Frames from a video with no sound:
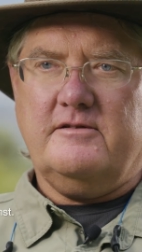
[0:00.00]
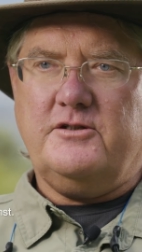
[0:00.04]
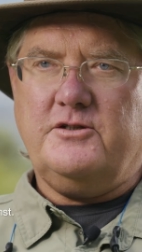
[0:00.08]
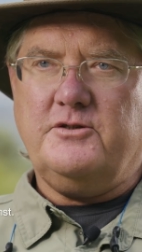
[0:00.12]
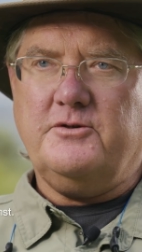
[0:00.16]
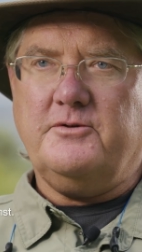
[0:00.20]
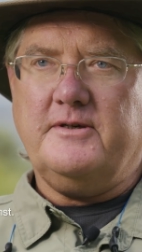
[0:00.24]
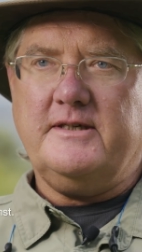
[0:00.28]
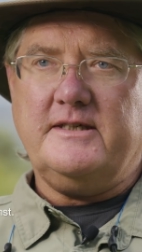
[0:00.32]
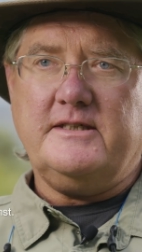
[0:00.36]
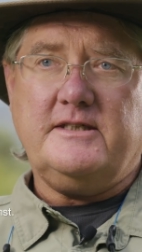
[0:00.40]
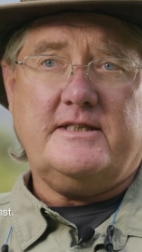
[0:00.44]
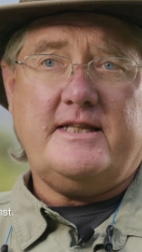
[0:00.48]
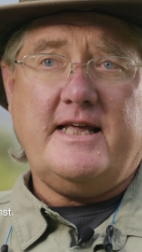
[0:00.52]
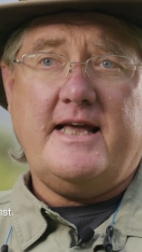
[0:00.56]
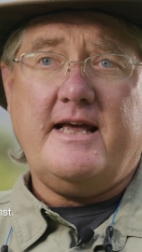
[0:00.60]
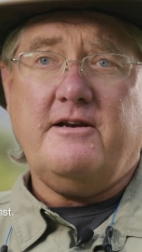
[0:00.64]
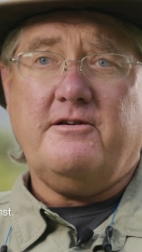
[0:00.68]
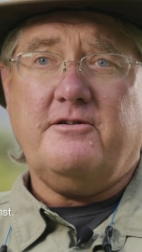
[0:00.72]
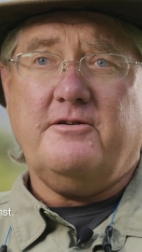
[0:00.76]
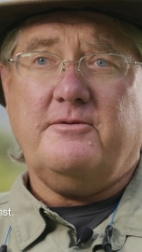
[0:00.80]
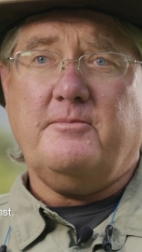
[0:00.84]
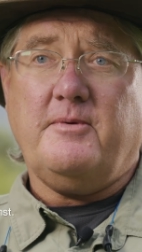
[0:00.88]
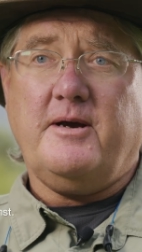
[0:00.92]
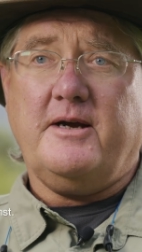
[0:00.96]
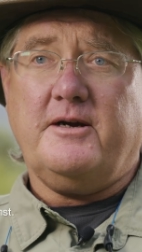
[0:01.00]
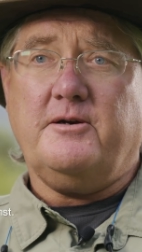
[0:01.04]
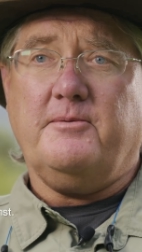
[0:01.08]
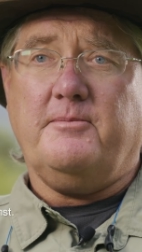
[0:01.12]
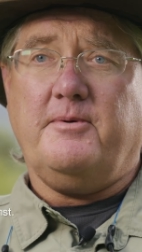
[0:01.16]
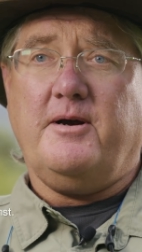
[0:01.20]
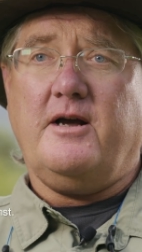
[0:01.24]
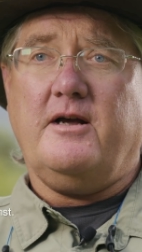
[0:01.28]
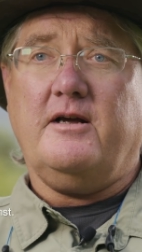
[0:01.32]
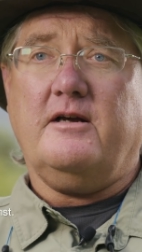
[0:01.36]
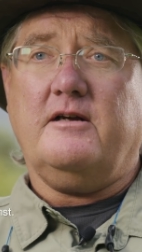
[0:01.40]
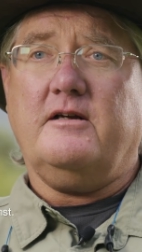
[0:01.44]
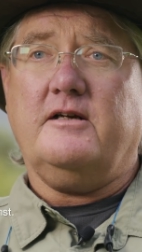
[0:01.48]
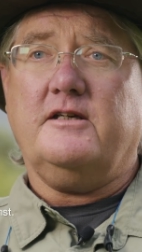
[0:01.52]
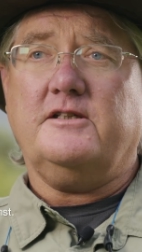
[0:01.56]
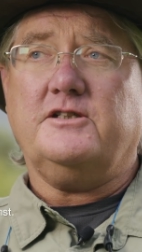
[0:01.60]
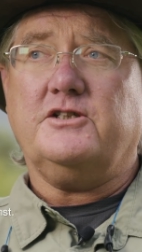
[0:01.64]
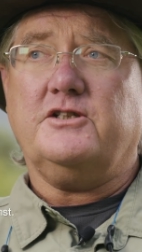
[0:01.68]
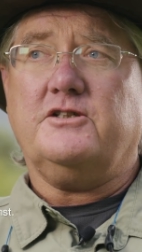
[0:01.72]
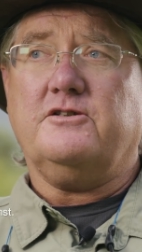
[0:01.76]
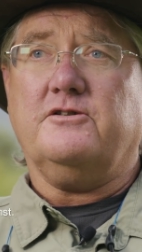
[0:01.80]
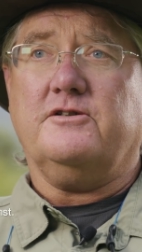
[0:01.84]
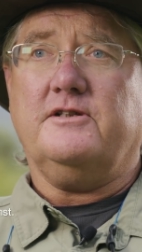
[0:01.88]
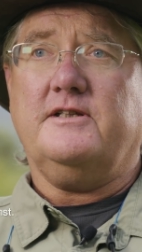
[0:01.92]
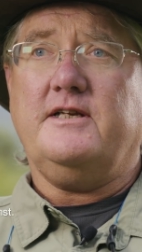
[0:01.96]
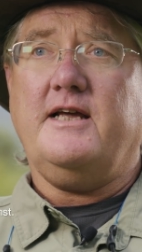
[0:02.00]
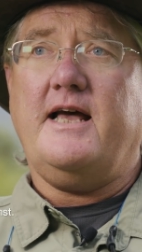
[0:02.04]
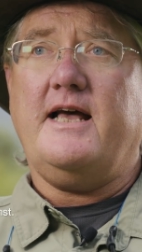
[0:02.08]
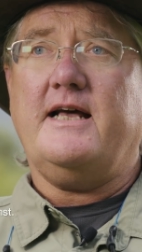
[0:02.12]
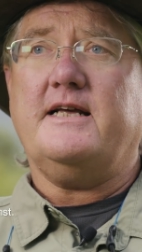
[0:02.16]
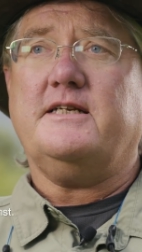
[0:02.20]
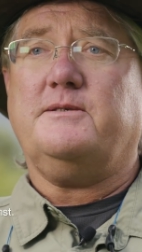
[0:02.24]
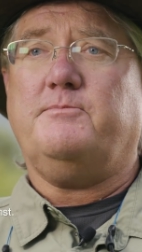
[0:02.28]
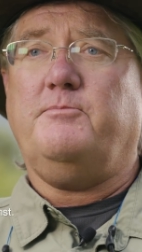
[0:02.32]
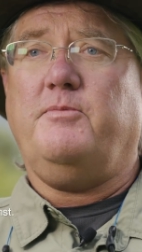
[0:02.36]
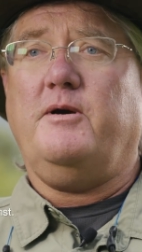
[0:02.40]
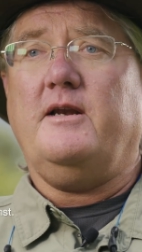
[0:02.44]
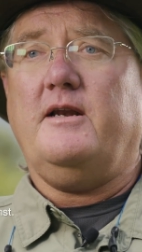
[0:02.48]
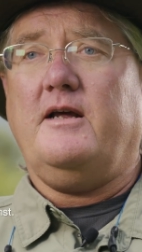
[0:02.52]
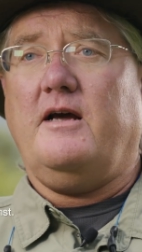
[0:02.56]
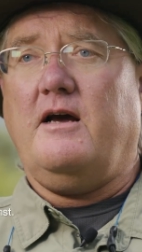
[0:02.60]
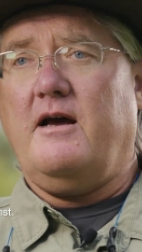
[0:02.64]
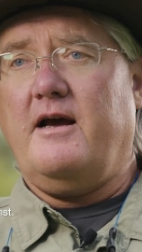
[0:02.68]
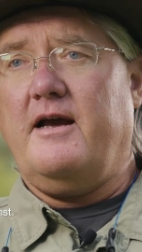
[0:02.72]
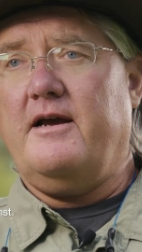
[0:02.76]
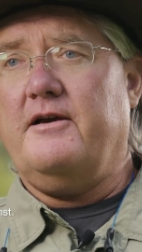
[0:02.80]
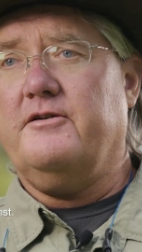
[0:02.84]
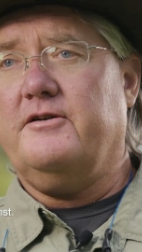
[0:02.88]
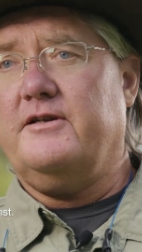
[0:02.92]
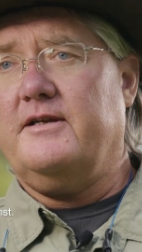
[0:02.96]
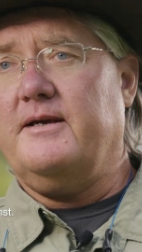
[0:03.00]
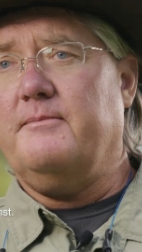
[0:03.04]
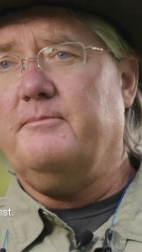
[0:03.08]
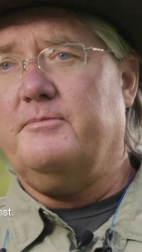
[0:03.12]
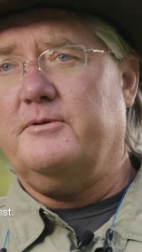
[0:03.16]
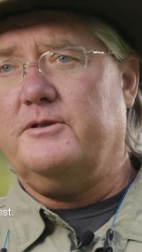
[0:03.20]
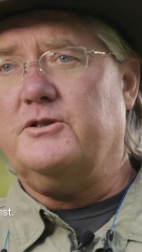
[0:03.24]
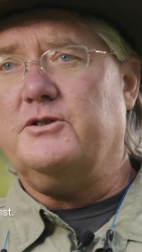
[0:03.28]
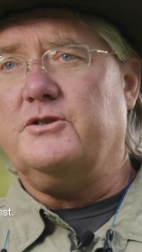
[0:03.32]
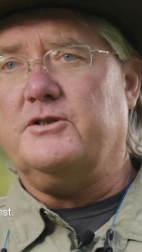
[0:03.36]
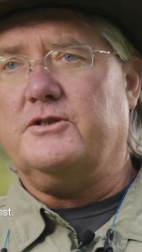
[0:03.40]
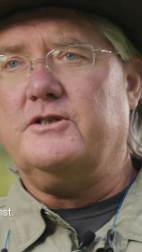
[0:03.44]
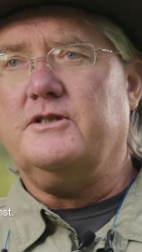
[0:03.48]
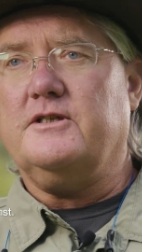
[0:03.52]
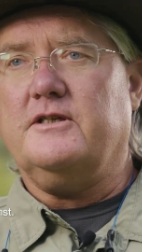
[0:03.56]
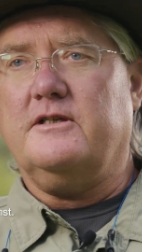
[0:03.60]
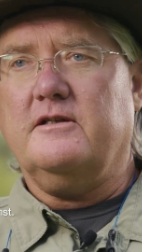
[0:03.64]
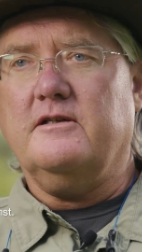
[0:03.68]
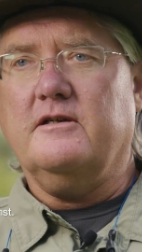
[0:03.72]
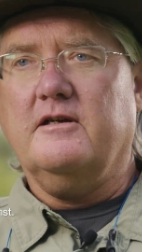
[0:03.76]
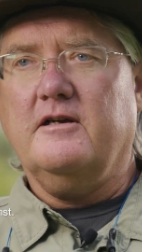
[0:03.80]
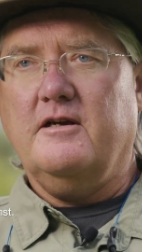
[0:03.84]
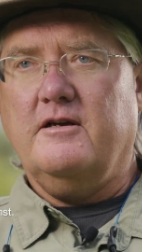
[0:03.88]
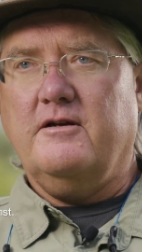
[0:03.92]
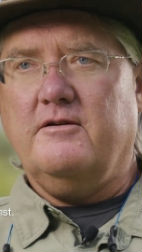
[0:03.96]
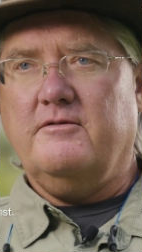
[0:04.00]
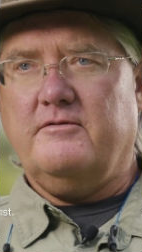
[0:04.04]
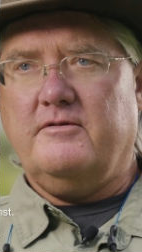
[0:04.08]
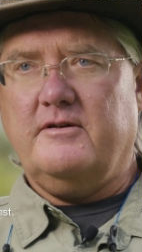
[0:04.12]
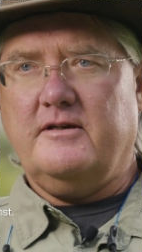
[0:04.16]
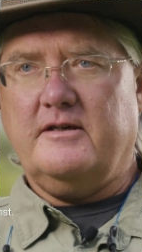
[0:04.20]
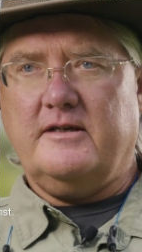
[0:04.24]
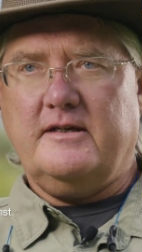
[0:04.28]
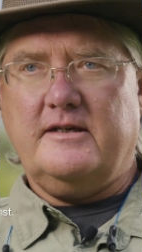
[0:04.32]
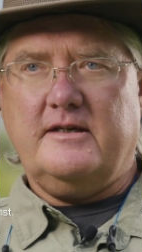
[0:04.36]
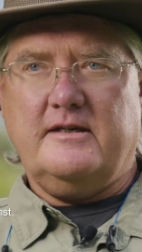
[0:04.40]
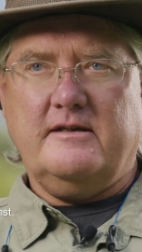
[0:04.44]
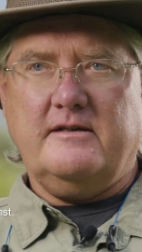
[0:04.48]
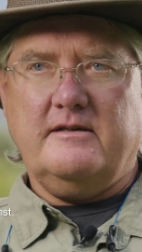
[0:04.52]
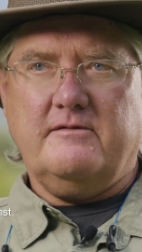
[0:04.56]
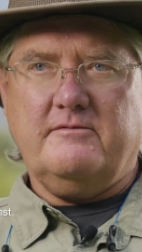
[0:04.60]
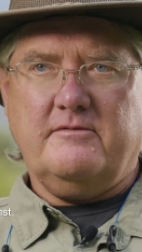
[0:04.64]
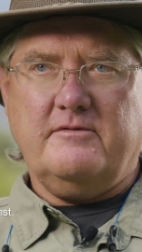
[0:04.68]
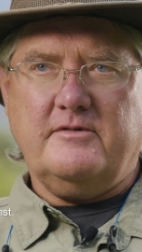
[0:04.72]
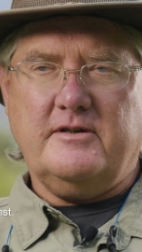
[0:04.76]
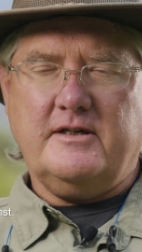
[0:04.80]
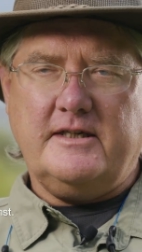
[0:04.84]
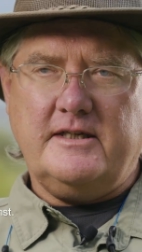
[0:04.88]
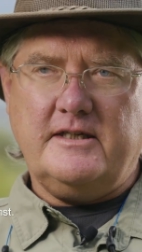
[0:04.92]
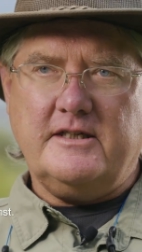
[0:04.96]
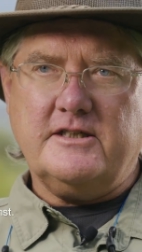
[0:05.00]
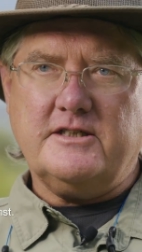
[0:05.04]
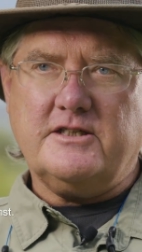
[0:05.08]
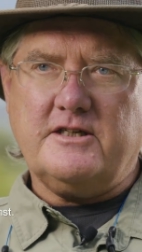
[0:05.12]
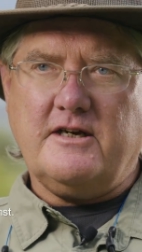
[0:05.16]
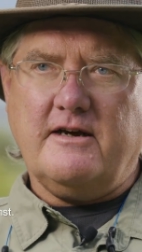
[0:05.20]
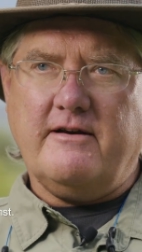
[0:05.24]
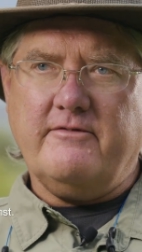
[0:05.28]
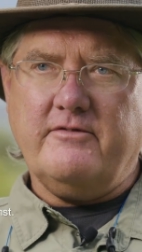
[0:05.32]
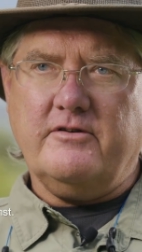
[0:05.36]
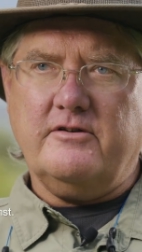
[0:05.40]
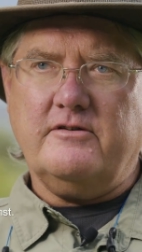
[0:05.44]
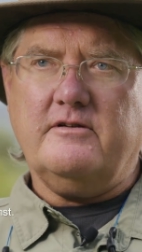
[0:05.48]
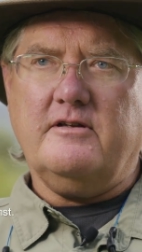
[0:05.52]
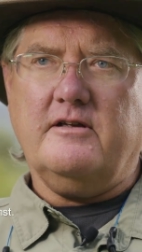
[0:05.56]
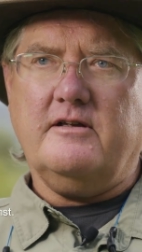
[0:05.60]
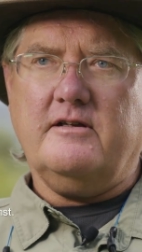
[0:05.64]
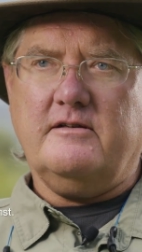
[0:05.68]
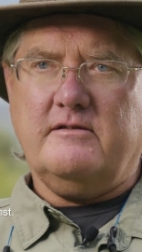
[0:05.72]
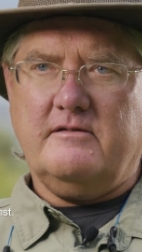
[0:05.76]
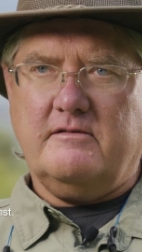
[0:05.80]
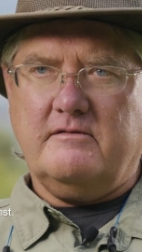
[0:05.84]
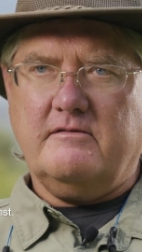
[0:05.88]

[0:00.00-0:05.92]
doing standard microbiological tests but at higher temperatures and really, really discovered that